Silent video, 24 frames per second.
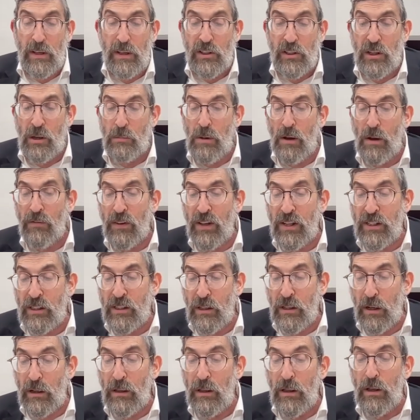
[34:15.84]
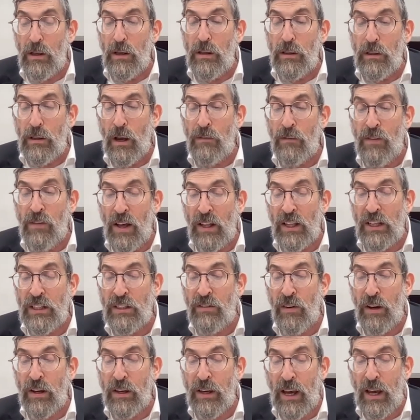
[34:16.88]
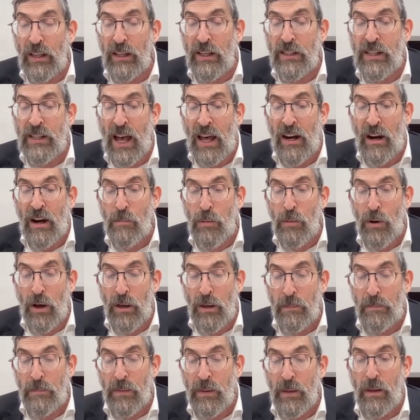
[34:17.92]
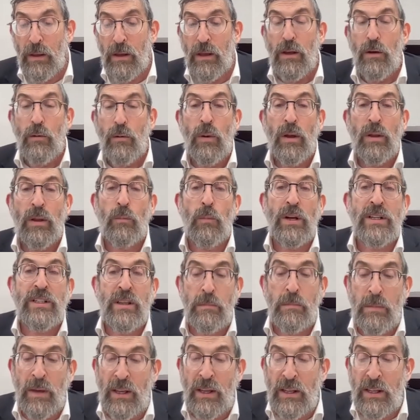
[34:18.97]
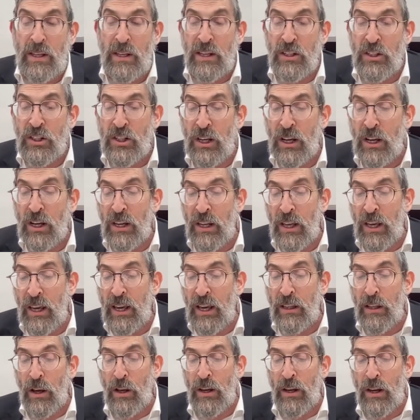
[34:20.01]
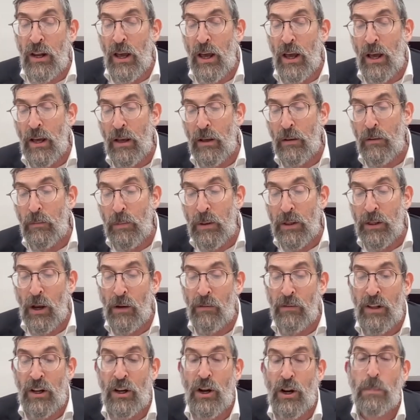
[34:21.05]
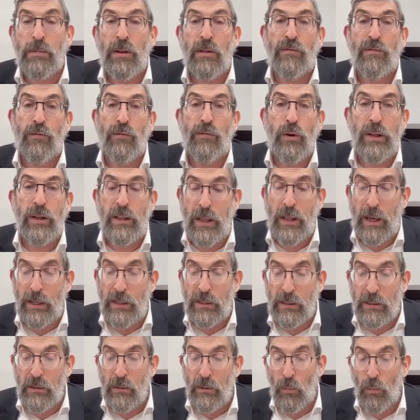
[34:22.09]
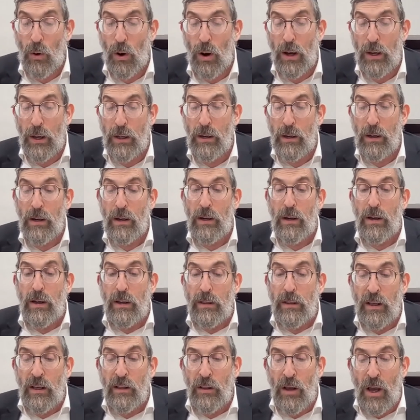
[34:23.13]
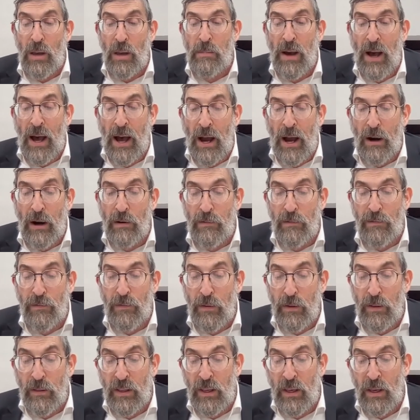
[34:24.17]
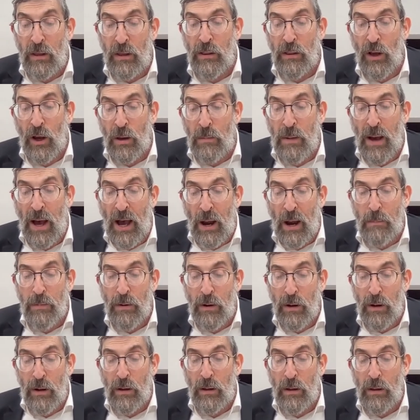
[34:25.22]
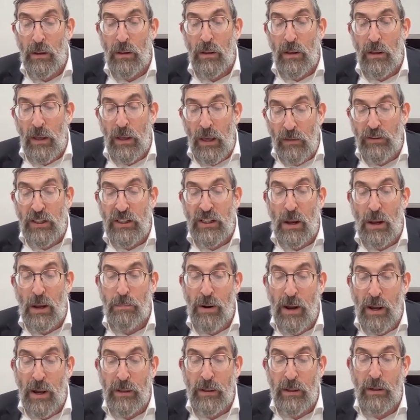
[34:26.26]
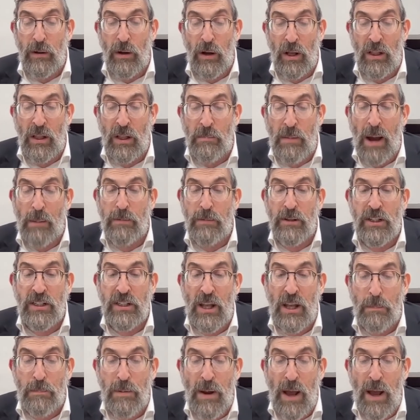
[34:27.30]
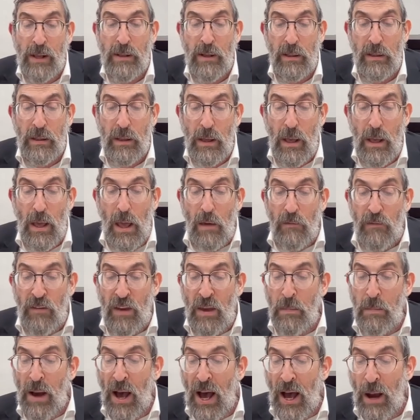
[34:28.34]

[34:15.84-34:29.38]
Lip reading: So Rav Chista, taivelis ve'achelis arabayim. What does it mean is she can eat and be totally up till 40 days. Why? The iloy ma'abra, if she's not pregnant, hoy lamabra, she's not pregnant. The